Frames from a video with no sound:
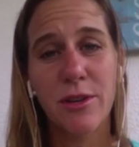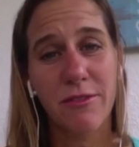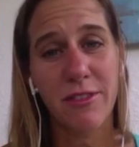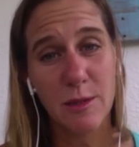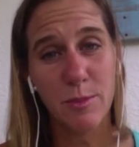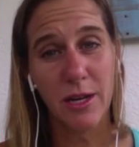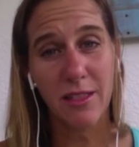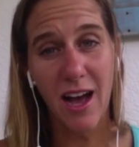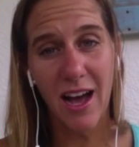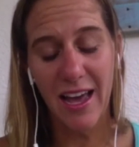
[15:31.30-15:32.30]
doing
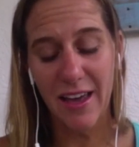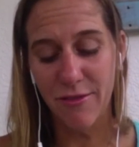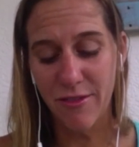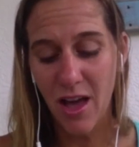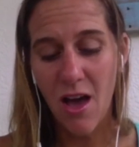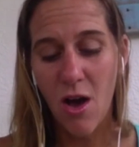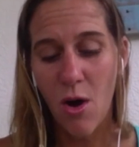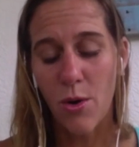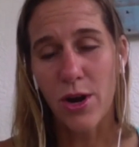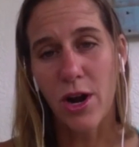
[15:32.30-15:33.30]
Facebook Live
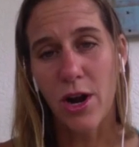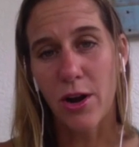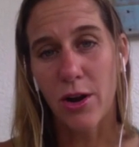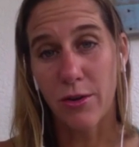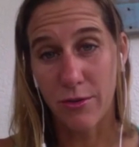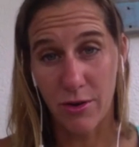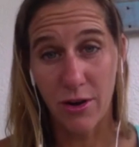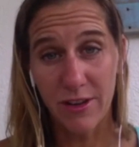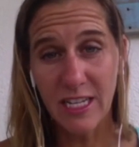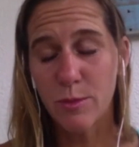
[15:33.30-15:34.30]
on our
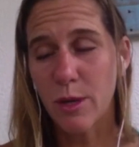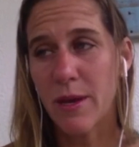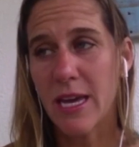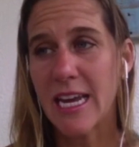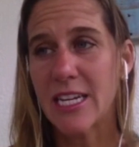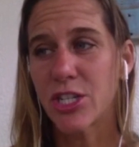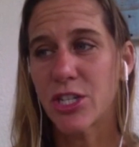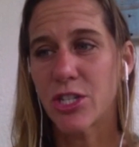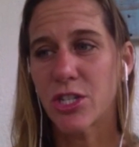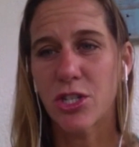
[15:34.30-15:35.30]
Facebook
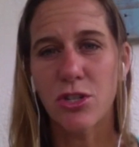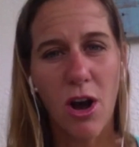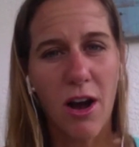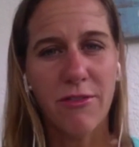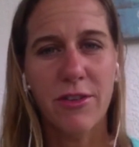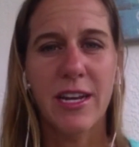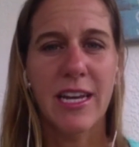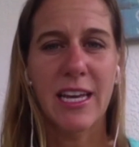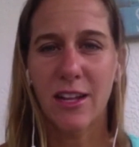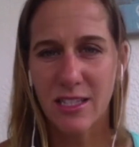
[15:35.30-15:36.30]
page,
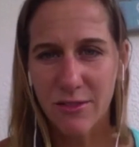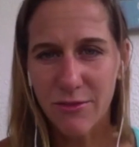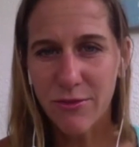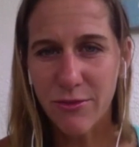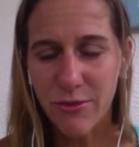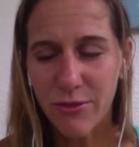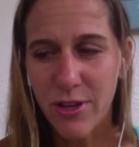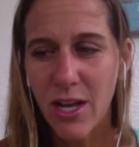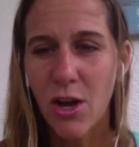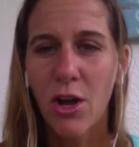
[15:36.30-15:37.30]
offering lots of
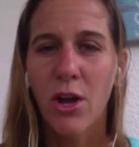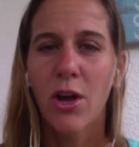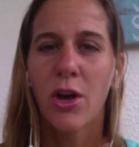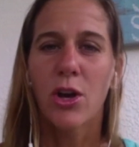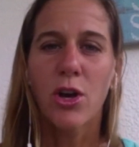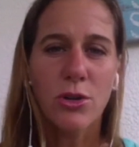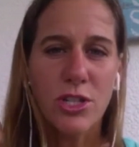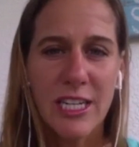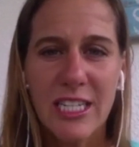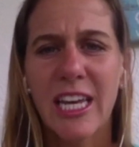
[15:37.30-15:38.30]

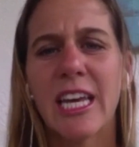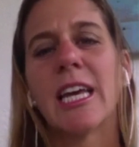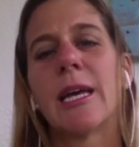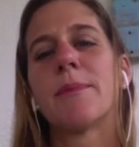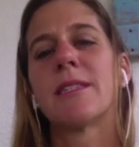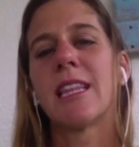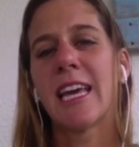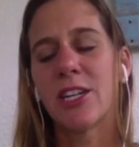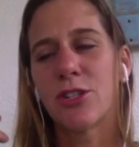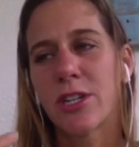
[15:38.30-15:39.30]
coaching tips,
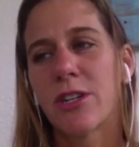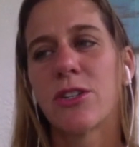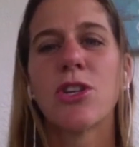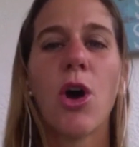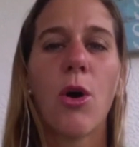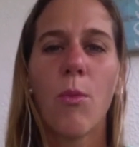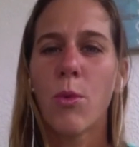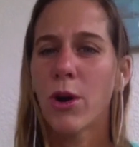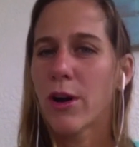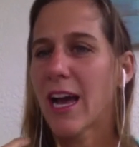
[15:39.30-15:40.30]
land drills,
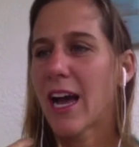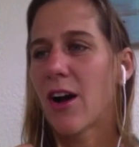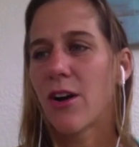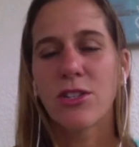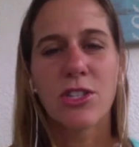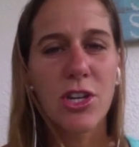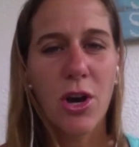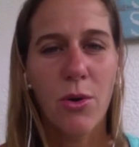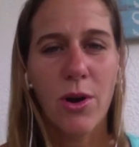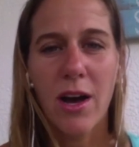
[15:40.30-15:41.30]
home workouts,
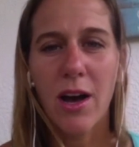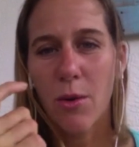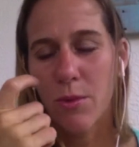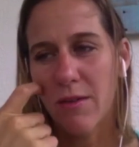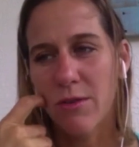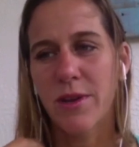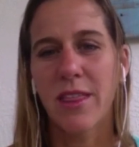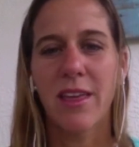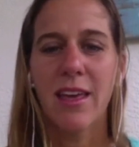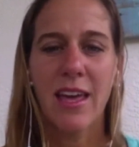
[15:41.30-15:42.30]
yoga, whatever
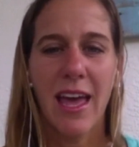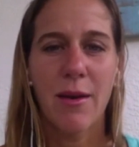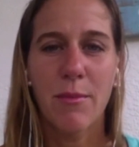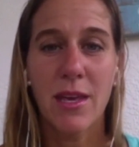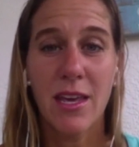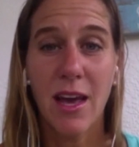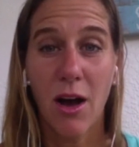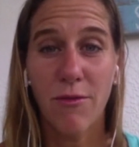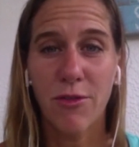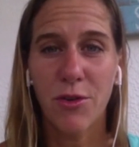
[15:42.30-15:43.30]
we think can be
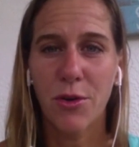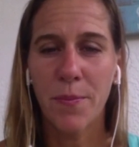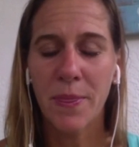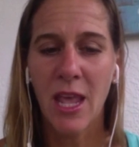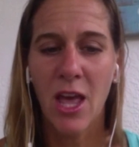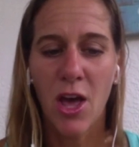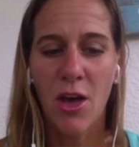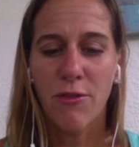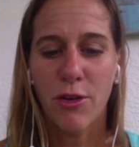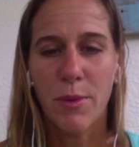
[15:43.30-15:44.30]
helpful
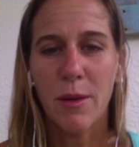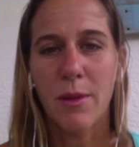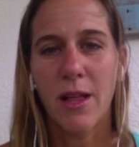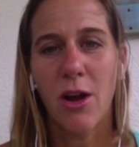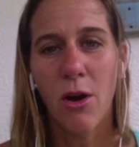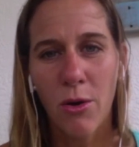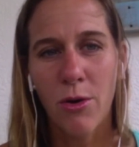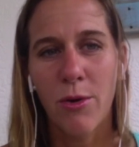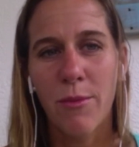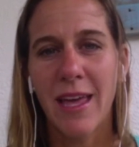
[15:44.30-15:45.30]
for people at
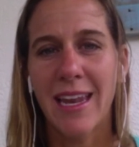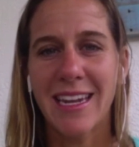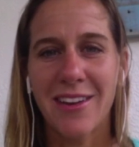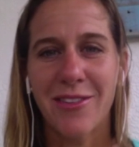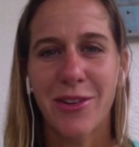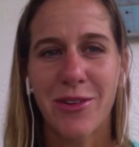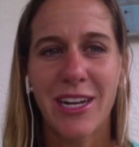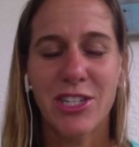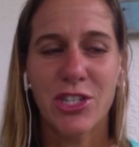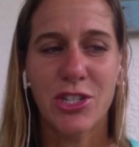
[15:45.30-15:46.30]
home that need a little
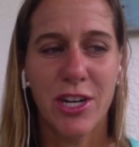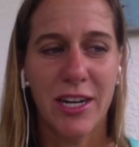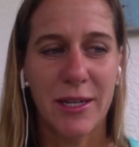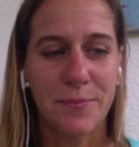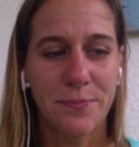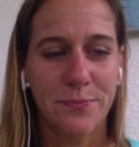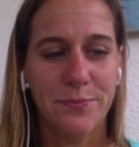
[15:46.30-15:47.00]
extra